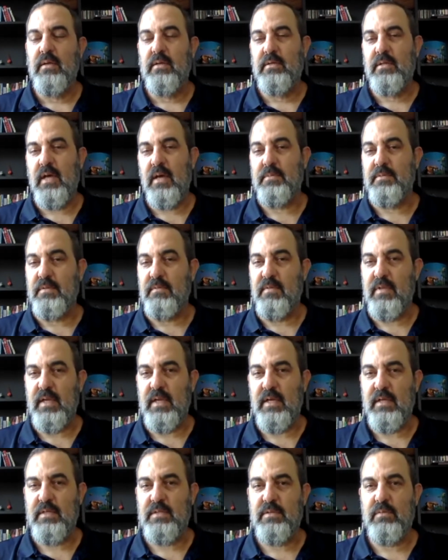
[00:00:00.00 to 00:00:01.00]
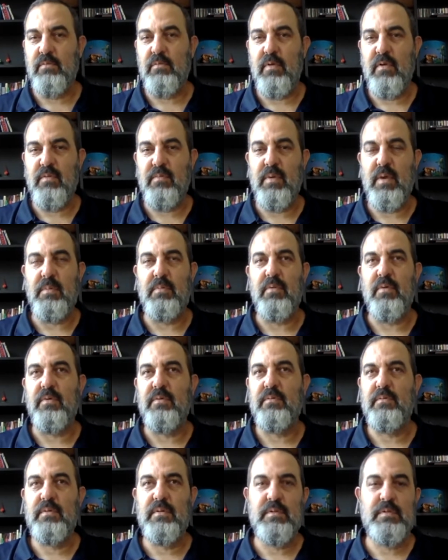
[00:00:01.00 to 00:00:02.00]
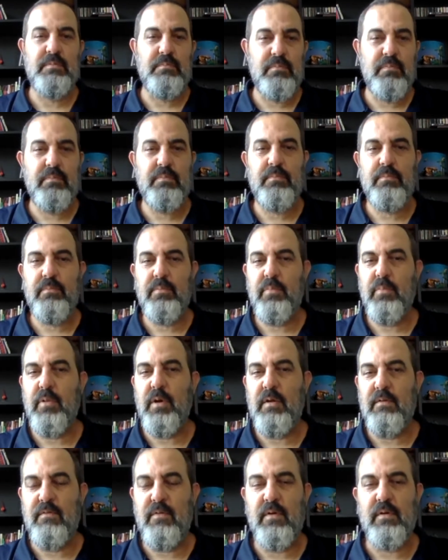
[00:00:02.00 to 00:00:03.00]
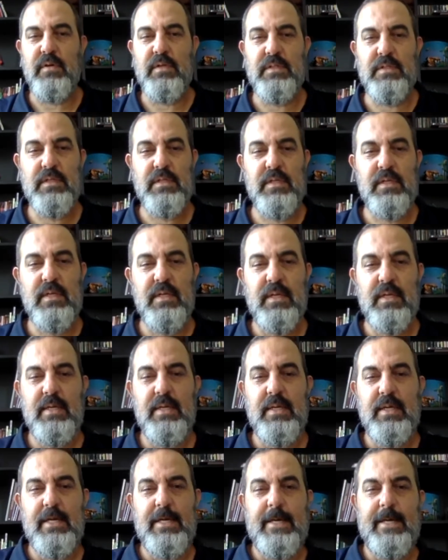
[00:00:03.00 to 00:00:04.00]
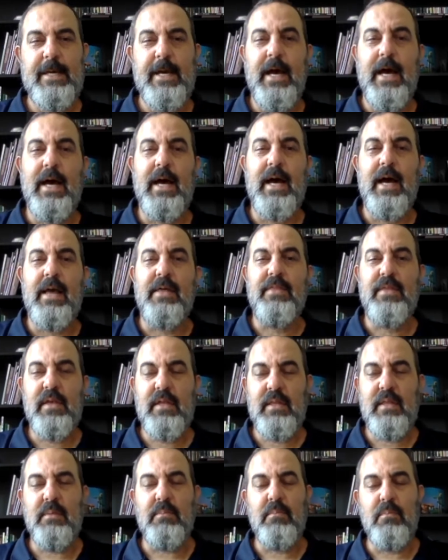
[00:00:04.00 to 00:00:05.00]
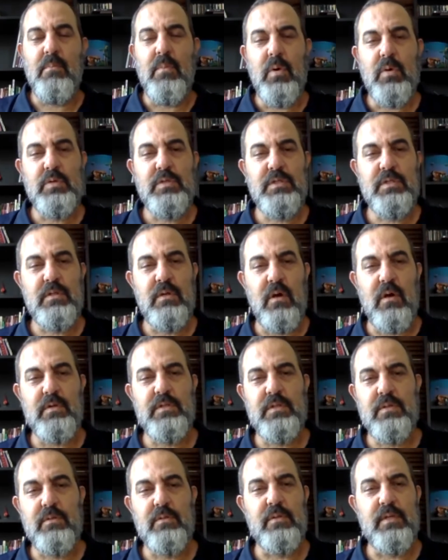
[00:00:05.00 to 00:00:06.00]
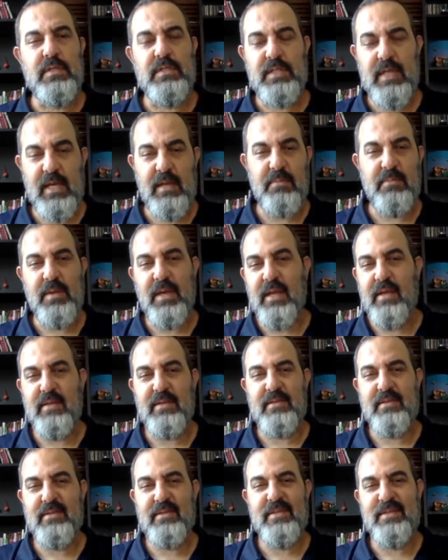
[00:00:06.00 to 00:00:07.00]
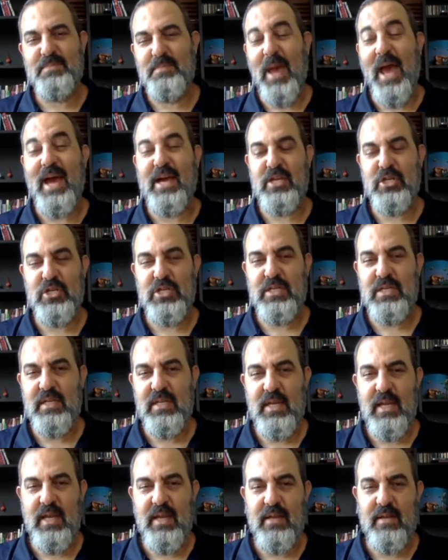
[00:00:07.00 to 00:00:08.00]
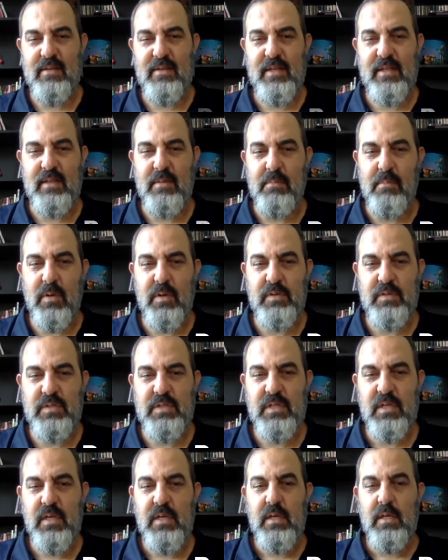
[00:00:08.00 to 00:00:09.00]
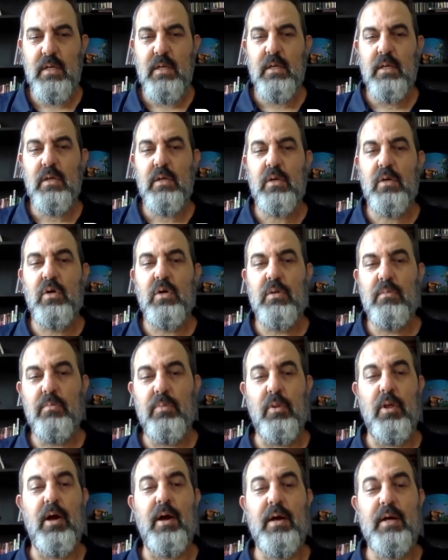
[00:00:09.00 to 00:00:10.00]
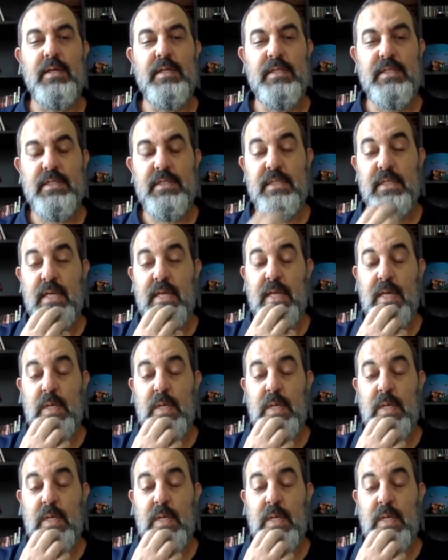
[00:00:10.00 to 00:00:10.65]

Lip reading: types of things with people. It's pretty focused. I think that most, also the second P is passion, and I think that most good blogs